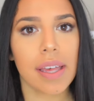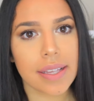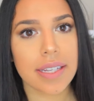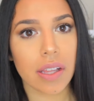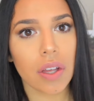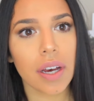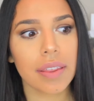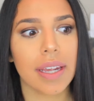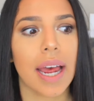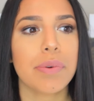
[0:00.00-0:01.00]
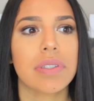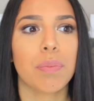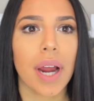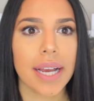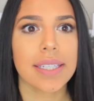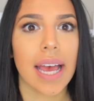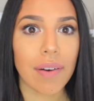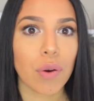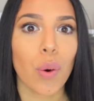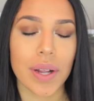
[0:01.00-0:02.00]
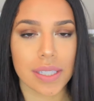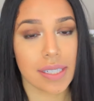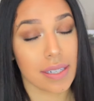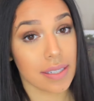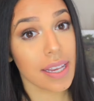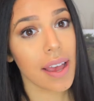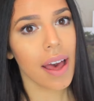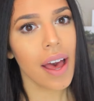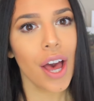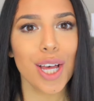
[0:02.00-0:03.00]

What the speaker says: easy look that I was surprised that everyone wants to see it.